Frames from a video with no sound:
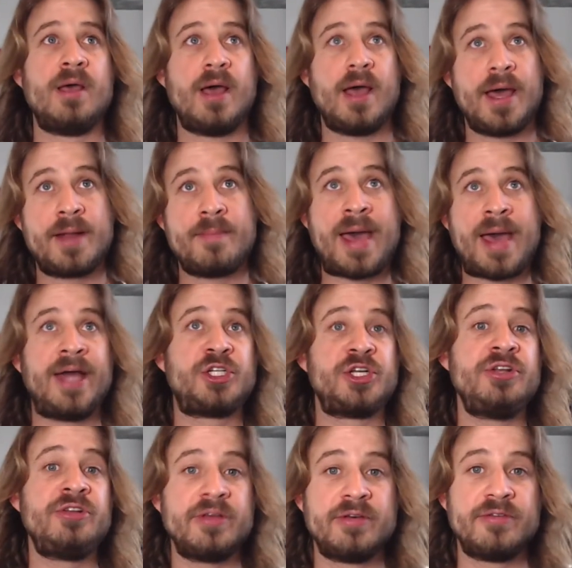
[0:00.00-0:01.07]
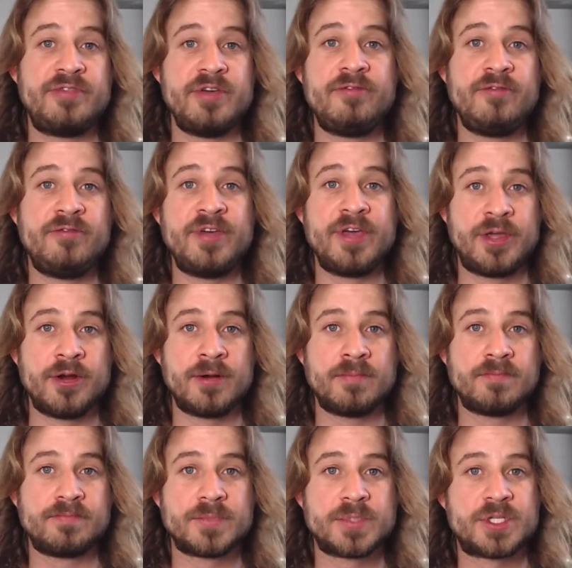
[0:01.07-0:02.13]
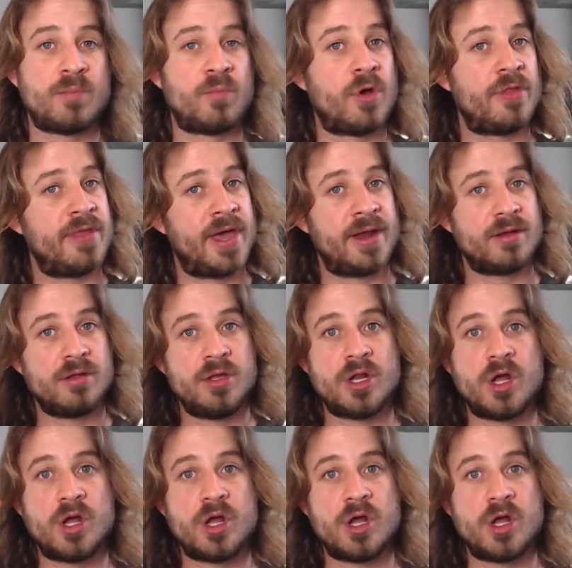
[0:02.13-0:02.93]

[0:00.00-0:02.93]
an imagined figure, someone that,